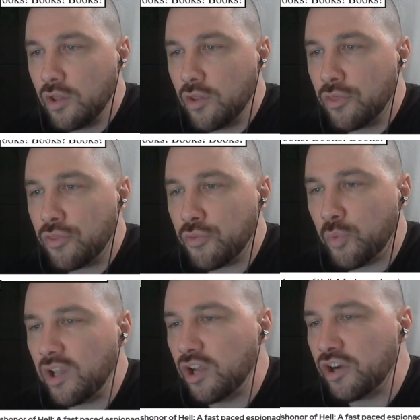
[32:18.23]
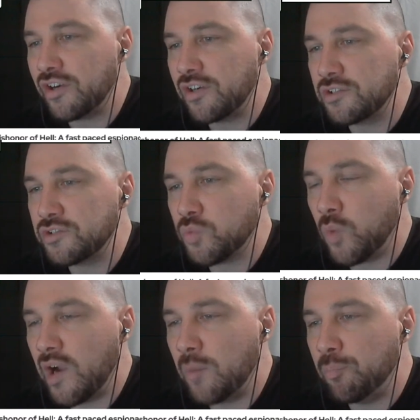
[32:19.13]
Thrillers
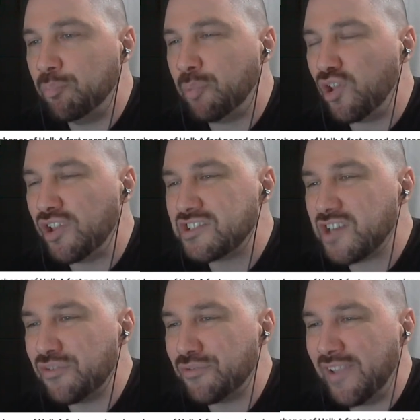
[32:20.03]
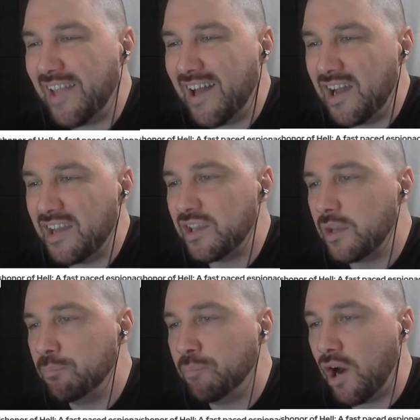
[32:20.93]
where bullets are
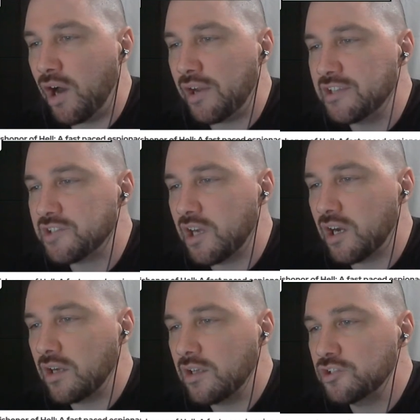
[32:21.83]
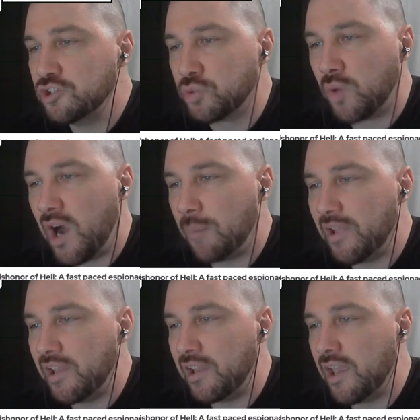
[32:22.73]
flying, bodies
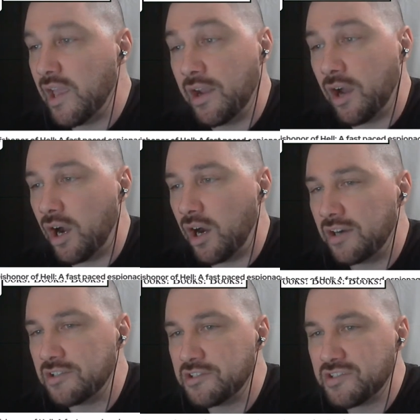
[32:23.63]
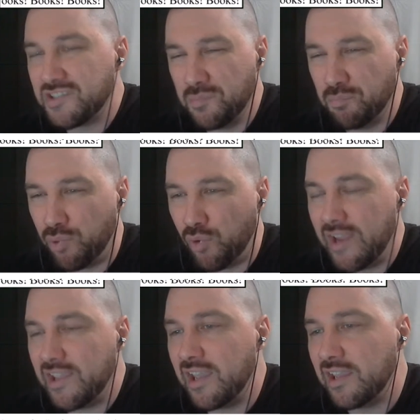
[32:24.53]
dropping, and hearts
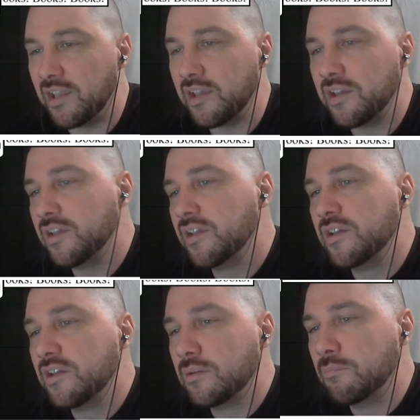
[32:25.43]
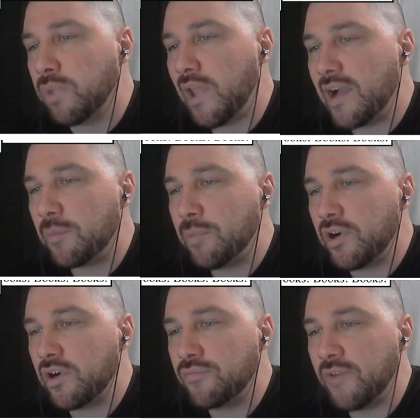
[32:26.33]
breaking.
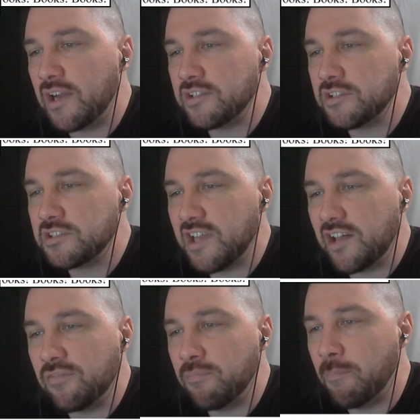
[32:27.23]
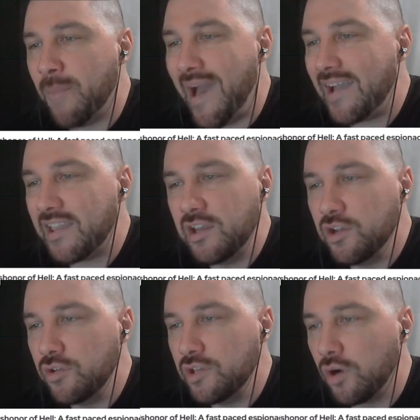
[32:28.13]
Blackbird finds herself back in
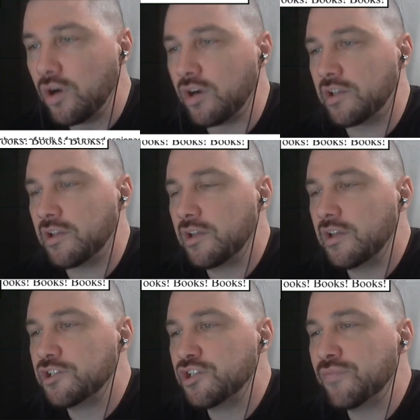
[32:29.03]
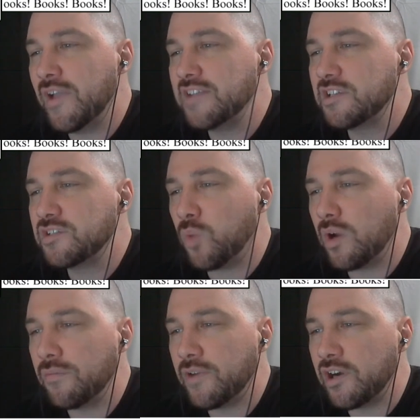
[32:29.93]
New York. She faces one
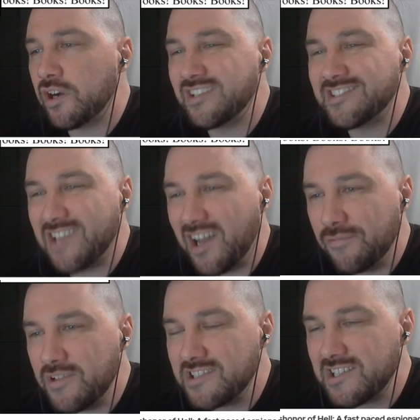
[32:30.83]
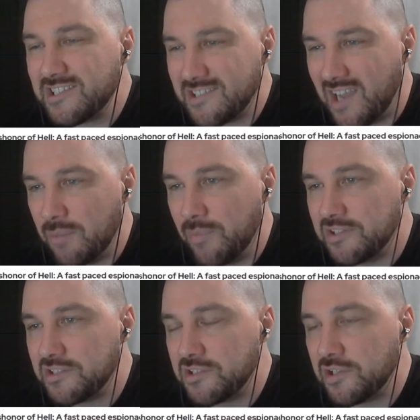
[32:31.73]
of her toughest
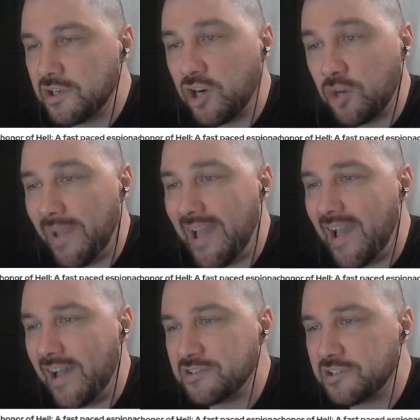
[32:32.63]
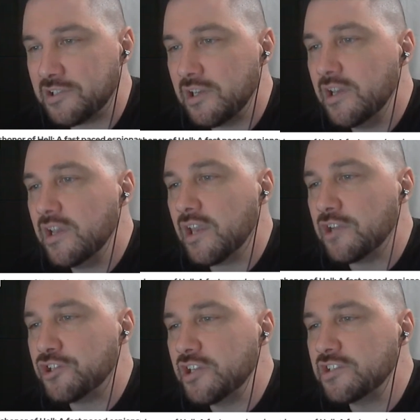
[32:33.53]
assignments, her past. Can
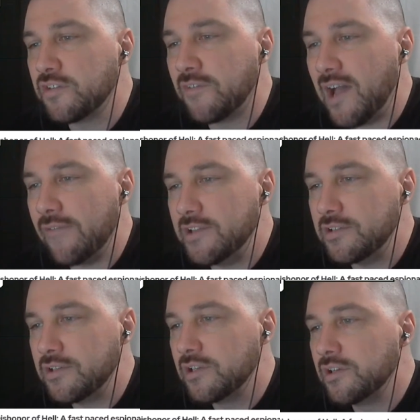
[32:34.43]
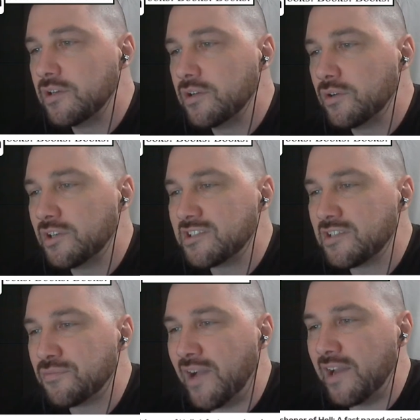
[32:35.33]
she survive it, or does
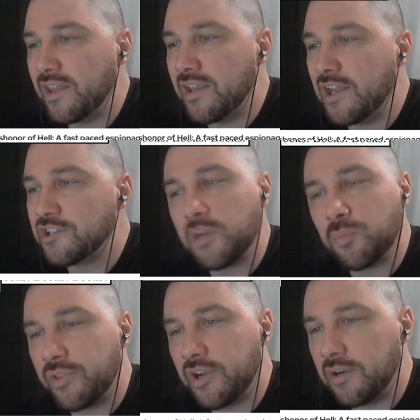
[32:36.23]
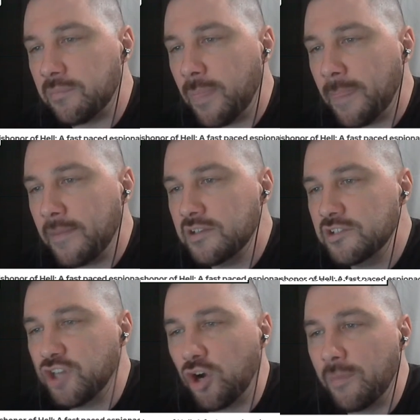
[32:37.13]
it finally catch up with her?
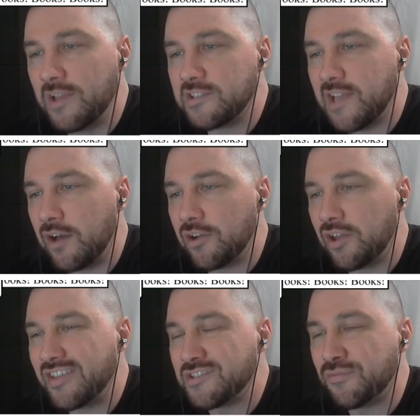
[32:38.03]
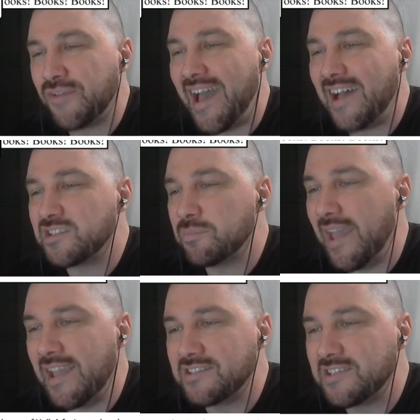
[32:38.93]
Don't miss out on this
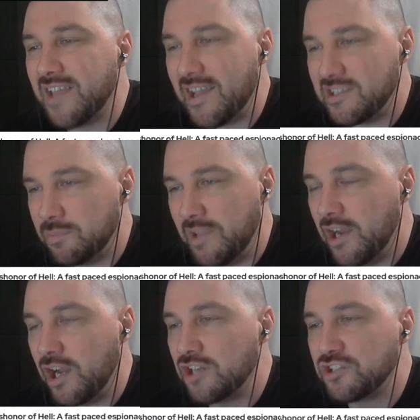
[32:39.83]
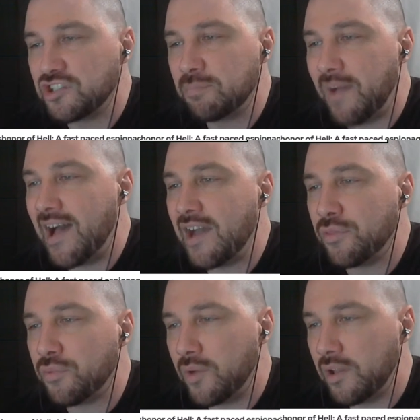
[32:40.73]
fast-paced espionage spy
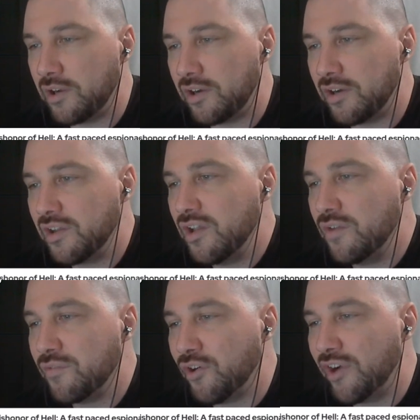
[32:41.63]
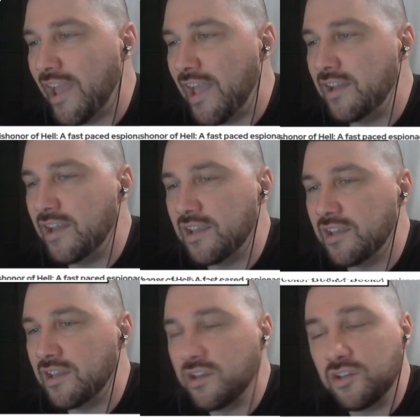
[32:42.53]
thriller for an
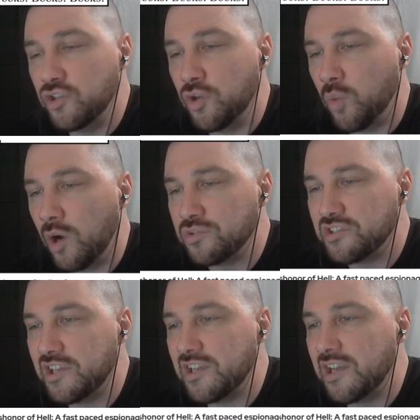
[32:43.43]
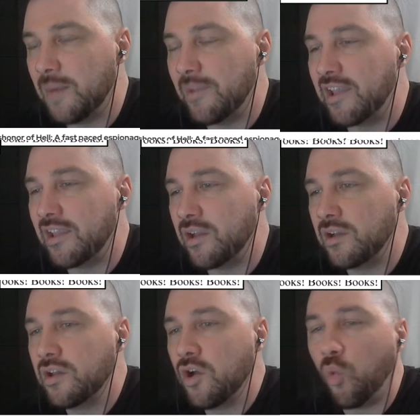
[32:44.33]
ending you won't see coming.
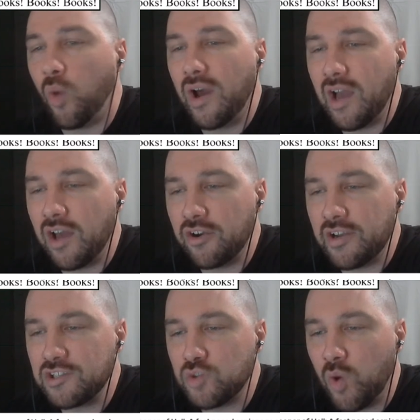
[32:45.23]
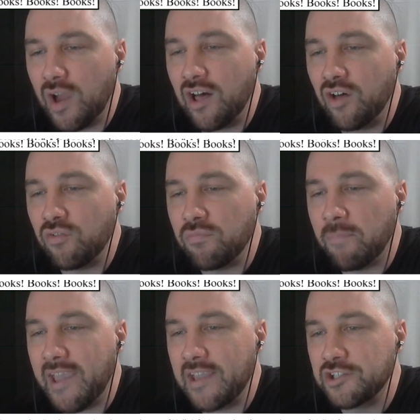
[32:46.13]
112
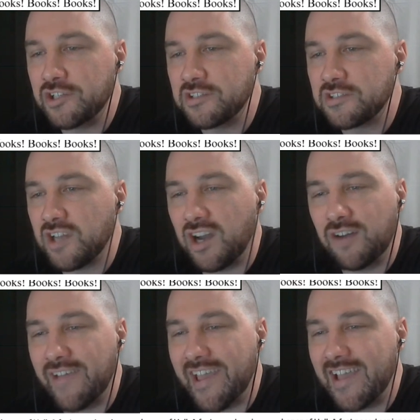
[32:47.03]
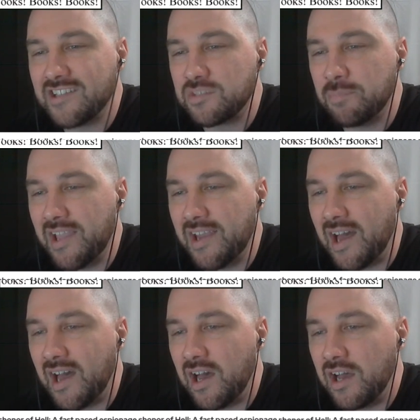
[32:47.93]
pages of
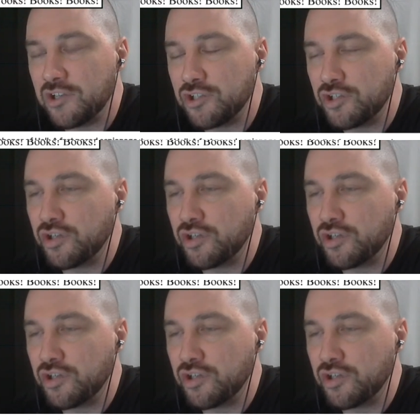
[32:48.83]
espionage,